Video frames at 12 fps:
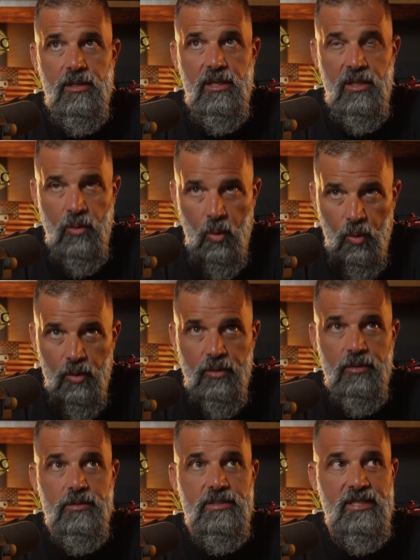In
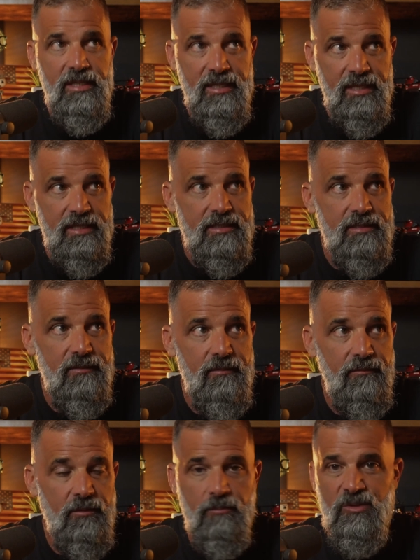order to get,
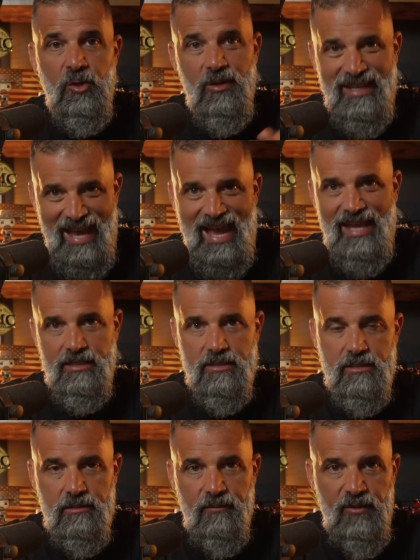for
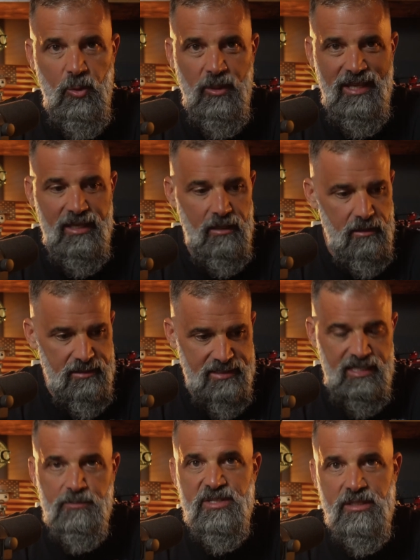guys, if you want to get
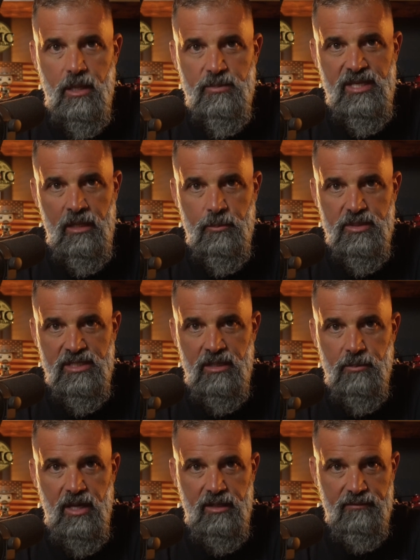deep sub
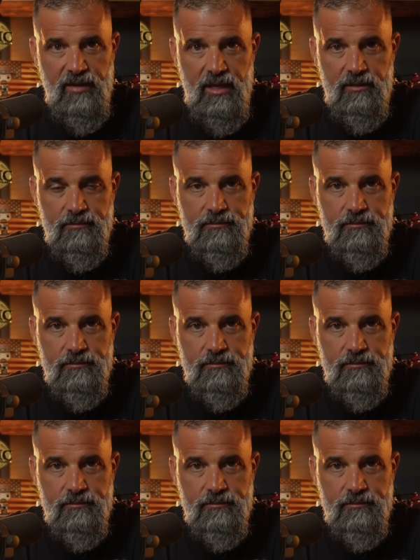10% body fat,